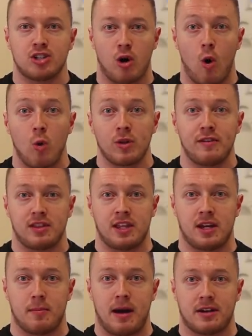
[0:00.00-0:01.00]
to only
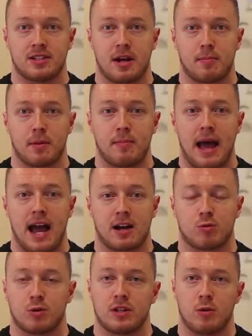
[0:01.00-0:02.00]
think about his upper
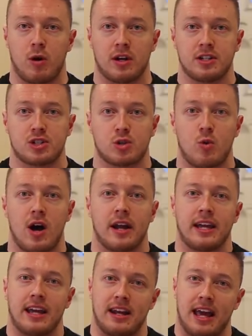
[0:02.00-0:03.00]
back really while he's
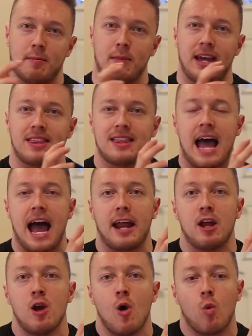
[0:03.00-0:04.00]
squatting and make
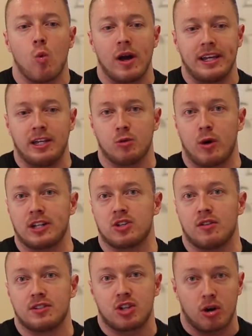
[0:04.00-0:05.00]
that what he rates
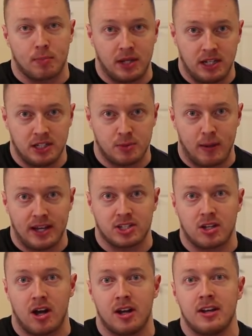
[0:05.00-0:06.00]
all of his RPEs
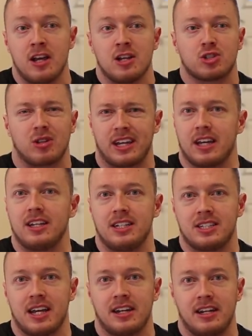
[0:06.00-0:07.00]
based on. So like
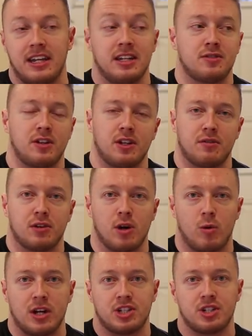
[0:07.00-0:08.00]
he said in his video, if you
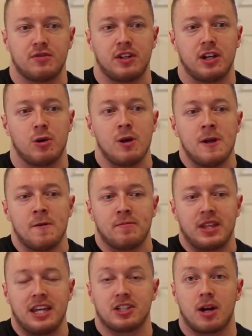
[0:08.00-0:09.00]
go watch his video,
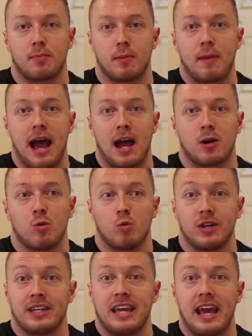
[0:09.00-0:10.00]
his upper back
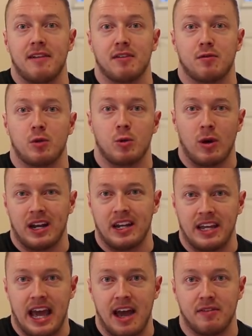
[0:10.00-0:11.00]
would have gave if we went
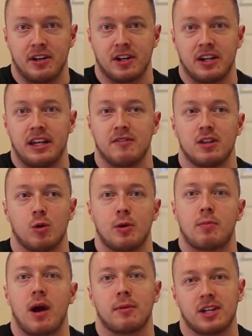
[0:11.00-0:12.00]
any heavier, even though
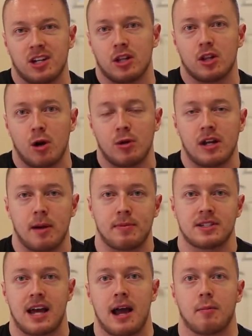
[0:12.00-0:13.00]
we probably could have loaded up
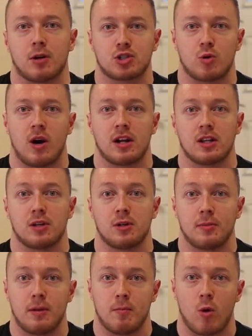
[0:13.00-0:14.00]
his high bar squat a
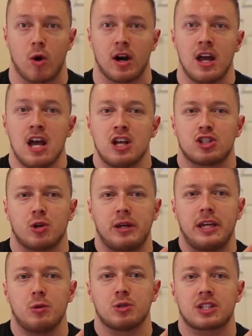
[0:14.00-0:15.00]
little bit more. So
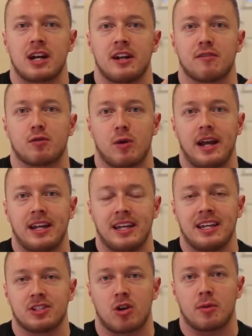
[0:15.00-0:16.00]
he was kind of
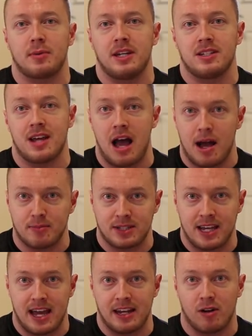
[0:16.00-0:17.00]
rating his RP top
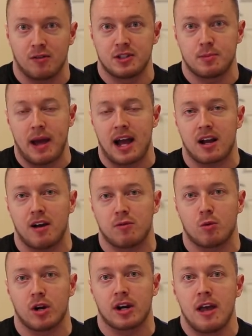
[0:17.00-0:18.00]
set and all of his back
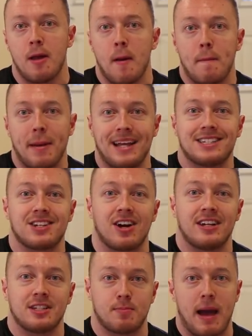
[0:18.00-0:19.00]
off work based
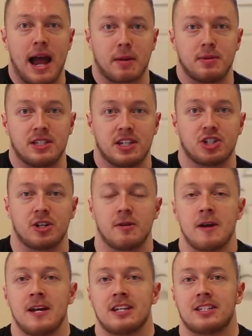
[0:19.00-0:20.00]
on his back position.
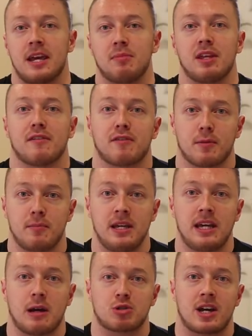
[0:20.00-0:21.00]
Same thing for
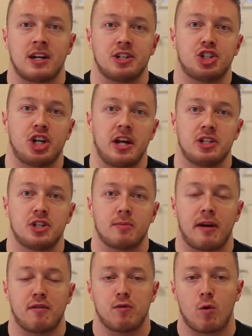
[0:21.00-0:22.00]
me, I was kind of changing
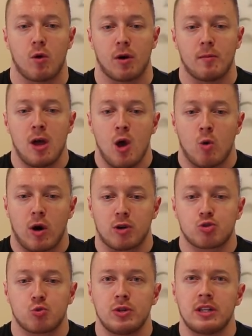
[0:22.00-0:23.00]
my form where I
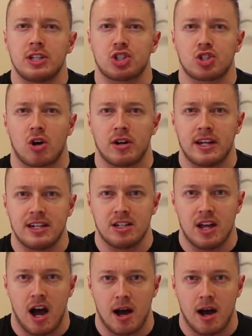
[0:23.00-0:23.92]
was really starting